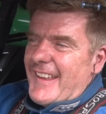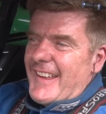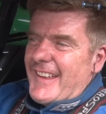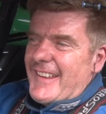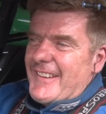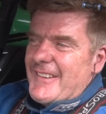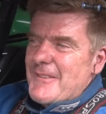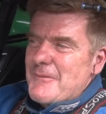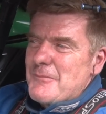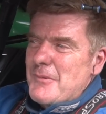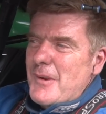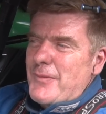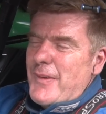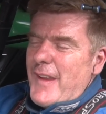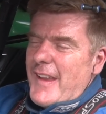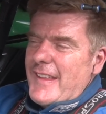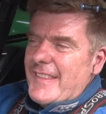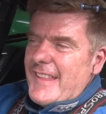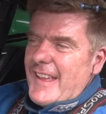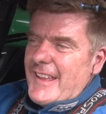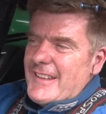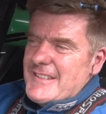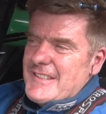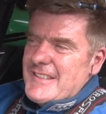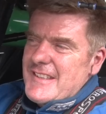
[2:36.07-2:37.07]
uh, we've had
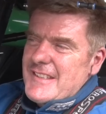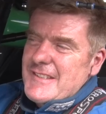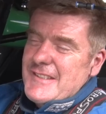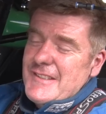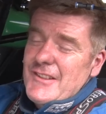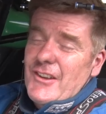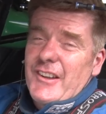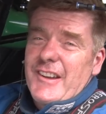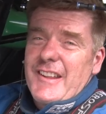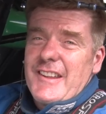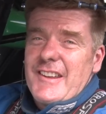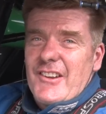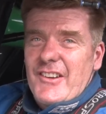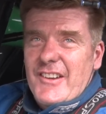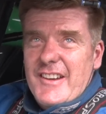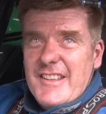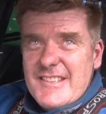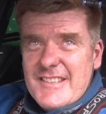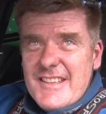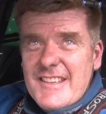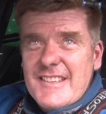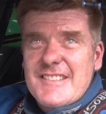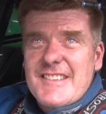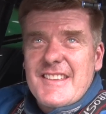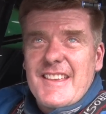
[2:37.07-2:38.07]
that since
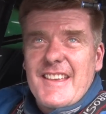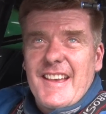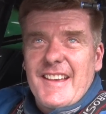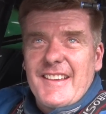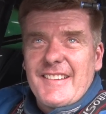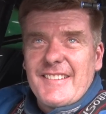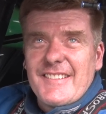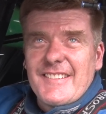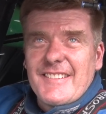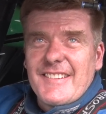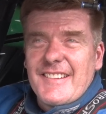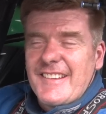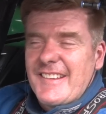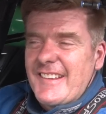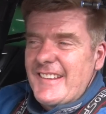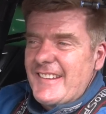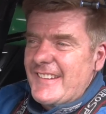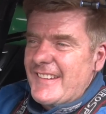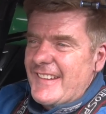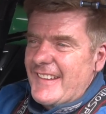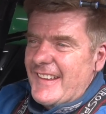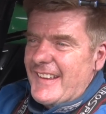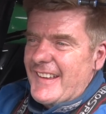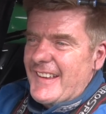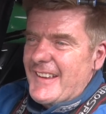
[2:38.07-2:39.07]
1996 here,
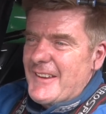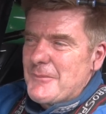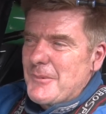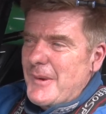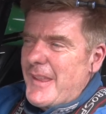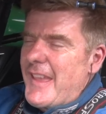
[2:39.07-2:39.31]
and uh,